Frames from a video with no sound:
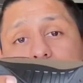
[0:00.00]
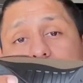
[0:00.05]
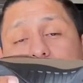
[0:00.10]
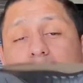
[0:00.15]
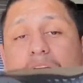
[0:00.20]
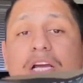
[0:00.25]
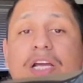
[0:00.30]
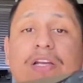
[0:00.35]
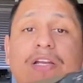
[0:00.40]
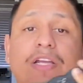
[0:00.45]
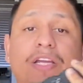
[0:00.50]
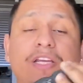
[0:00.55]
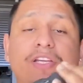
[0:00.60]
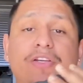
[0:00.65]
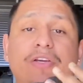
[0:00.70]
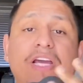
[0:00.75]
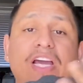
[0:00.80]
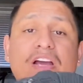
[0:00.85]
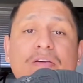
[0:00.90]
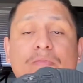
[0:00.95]
and then
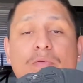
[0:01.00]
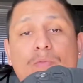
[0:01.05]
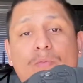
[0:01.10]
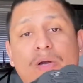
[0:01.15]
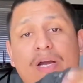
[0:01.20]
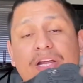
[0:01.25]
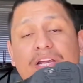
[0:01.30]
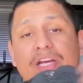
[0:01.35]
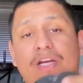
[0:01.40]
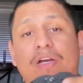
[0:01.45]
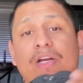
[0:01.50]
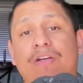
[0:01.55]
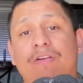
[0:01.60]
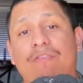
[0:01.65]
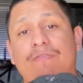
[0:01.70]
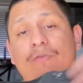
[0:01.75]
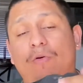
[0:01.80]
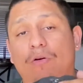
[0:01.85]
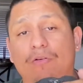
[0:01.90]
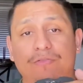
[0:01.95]
you have one right here in the
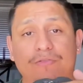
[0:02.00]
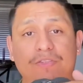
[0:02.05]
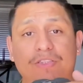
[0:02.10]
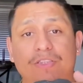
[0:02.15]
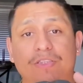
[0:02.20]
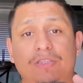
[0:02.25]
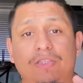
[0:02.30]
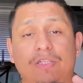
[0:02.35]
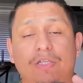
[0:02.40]
forefoot,